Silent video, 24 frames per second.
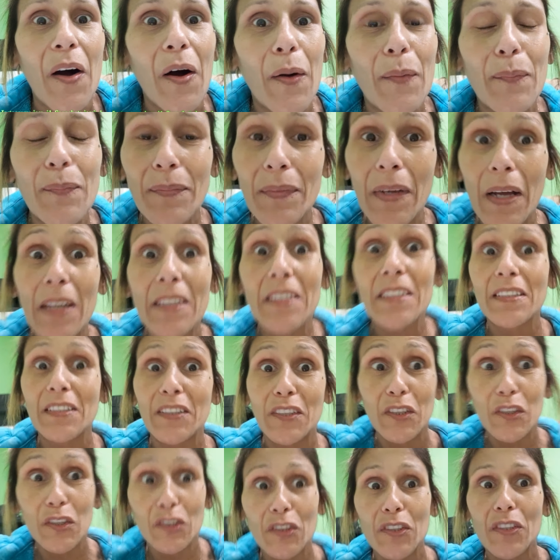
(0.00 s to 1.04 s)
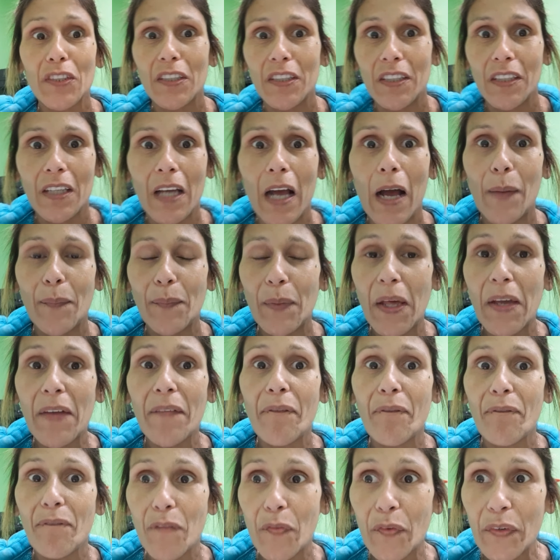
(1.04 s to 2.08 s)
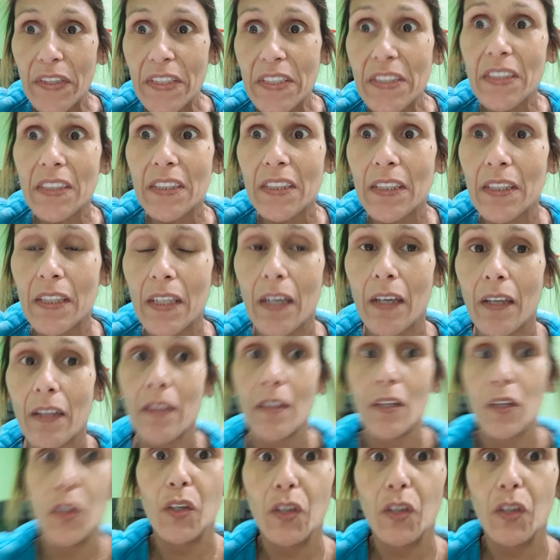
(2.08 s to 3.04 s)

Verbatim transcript: I'm seriously, I'm like freezing to death.